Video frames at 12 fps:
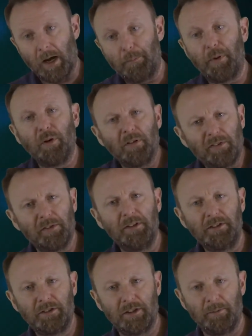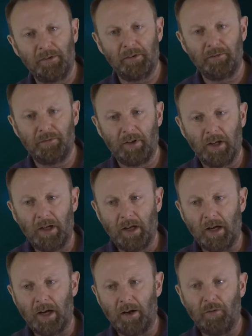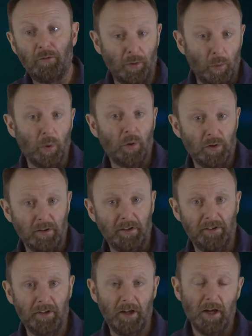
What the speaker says: but also in terms of rewards.